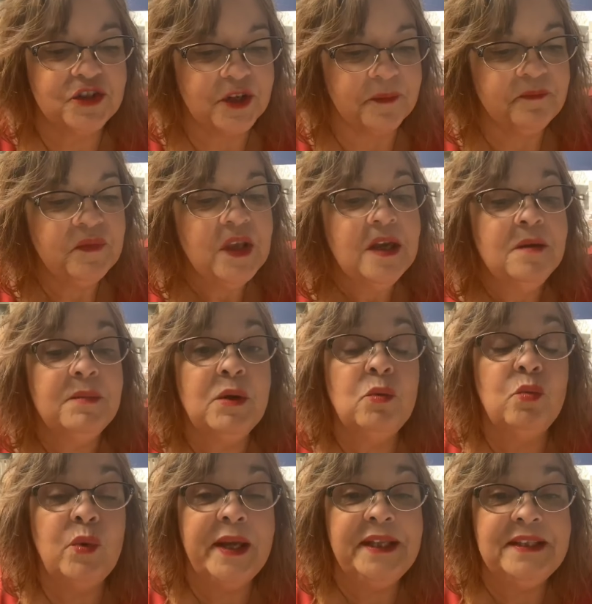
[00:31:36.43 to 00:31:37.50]
So,
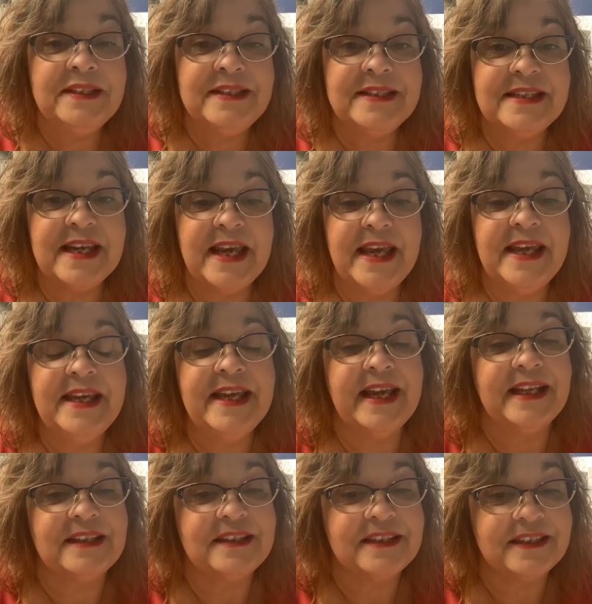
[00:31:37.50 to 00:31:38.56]
but Wednesday
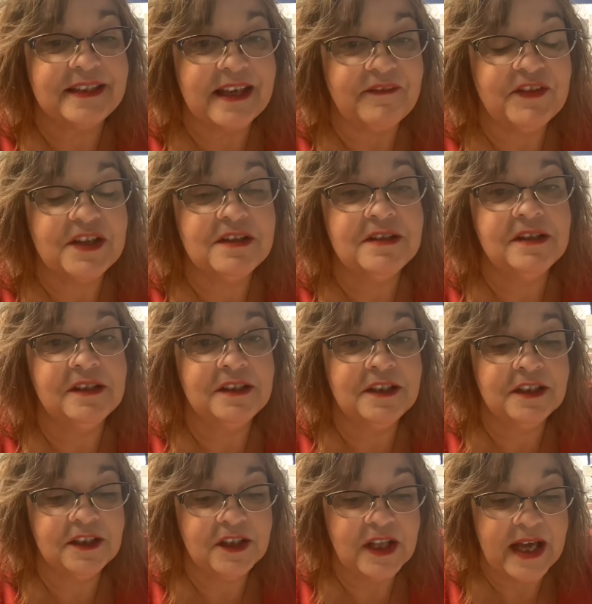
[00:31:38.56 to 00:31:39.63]
at 7
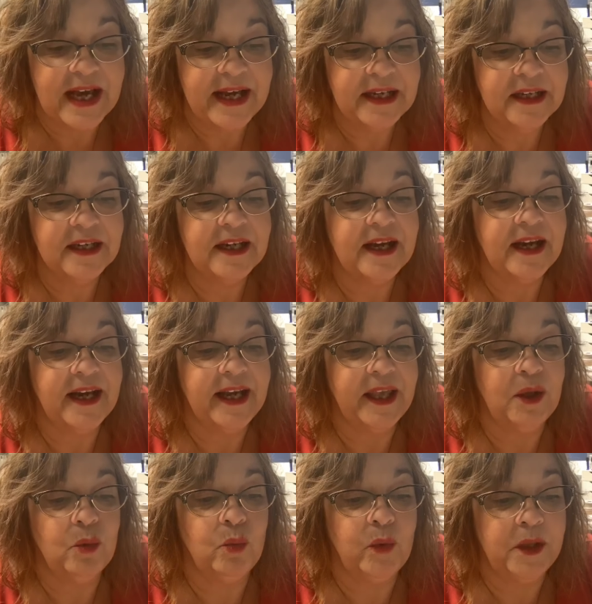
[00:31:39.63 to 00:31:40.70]
o'clock,
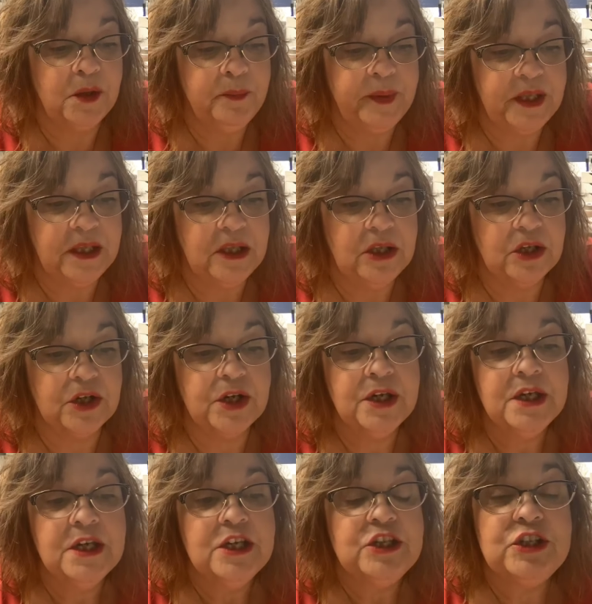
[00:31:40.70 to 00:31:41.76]
I will be
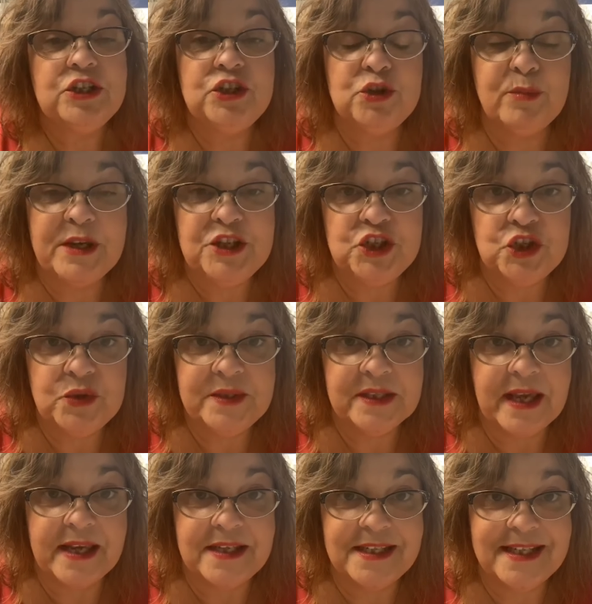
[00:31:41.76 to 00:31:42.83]
here to do my
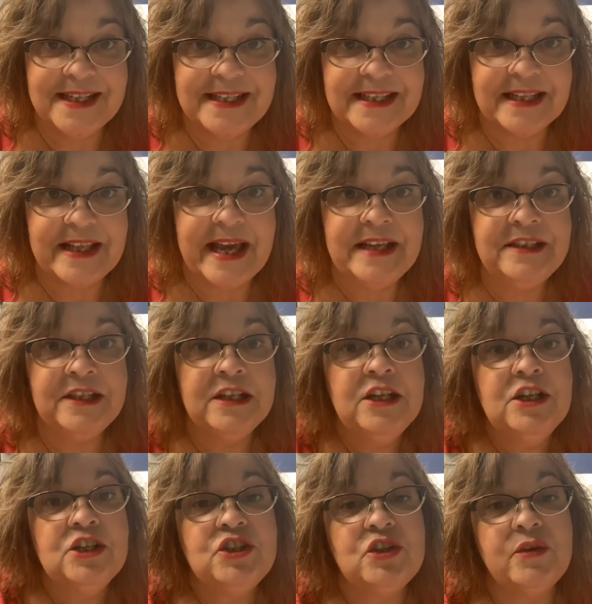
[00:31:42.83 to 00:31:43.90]
Choose Kindness class.
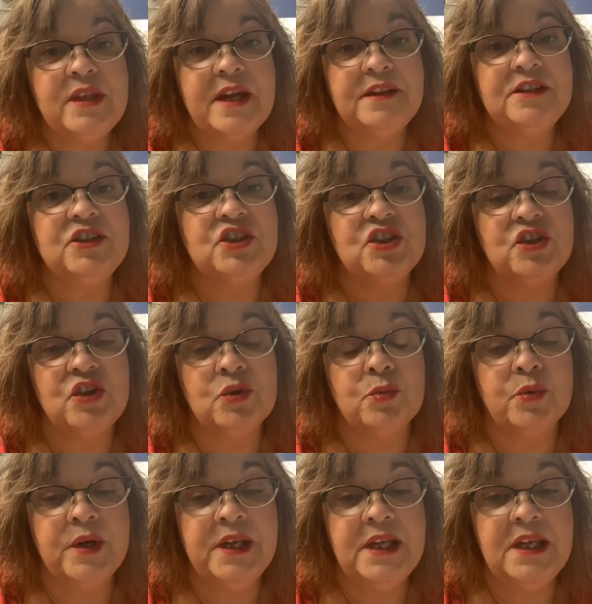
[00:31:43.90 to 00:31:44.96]
So that's
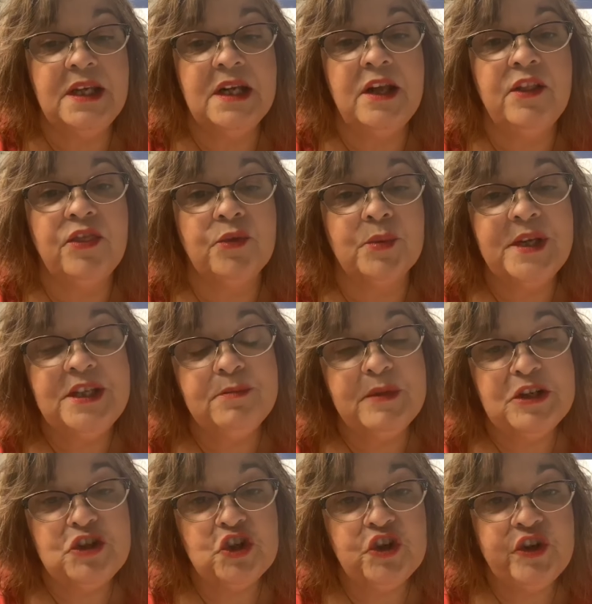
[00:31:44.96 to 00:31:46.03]

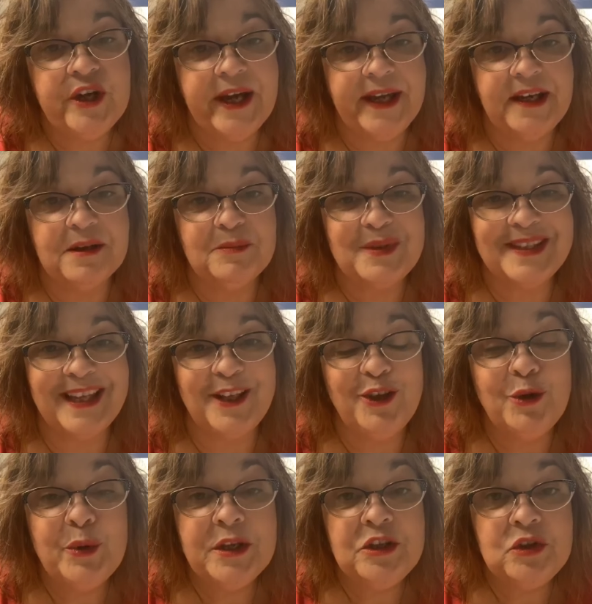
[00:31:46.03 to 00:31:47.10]
three-dimensional items
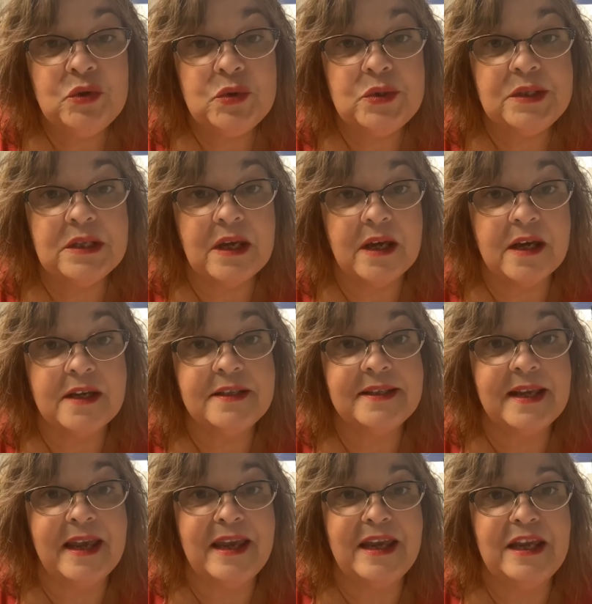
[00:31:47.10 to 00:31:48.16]
that you can use
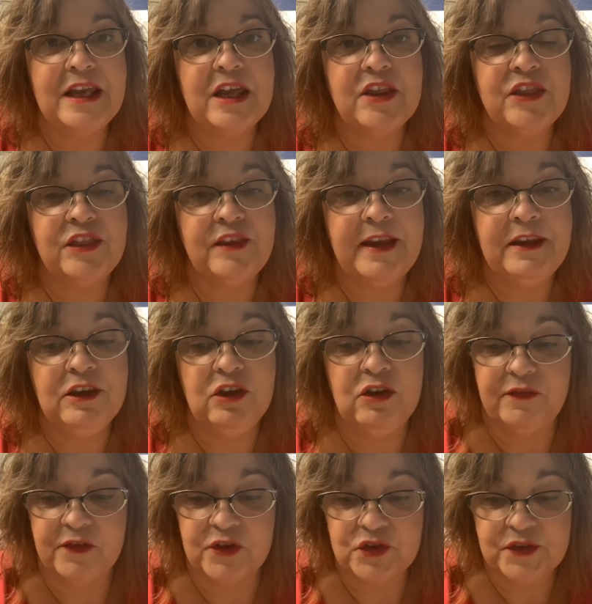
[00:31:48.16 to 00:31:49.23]
as a thank
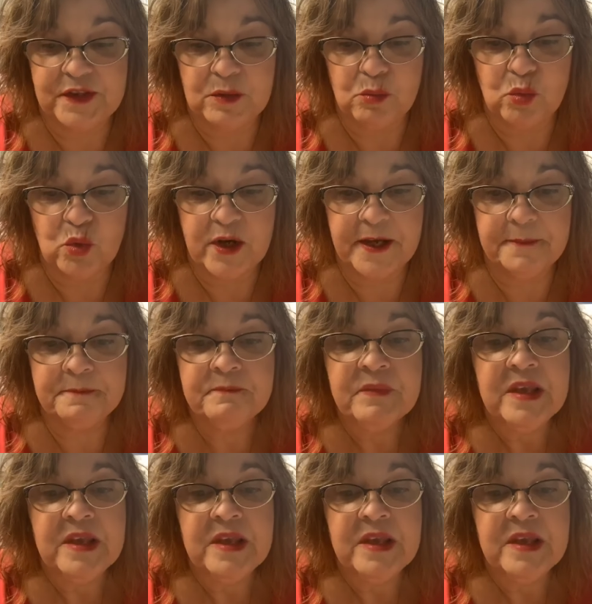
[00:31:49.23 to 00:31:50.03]
you for someone.